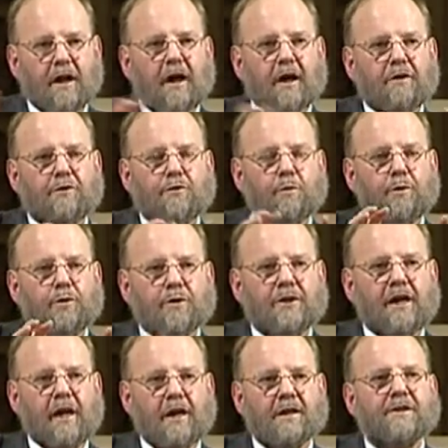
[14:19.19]
a high-throughput
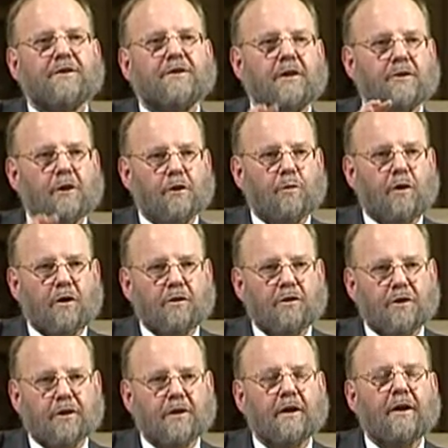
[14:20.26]
test in the
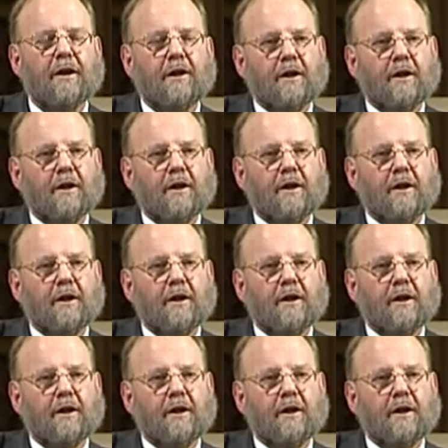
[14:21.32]
laboratory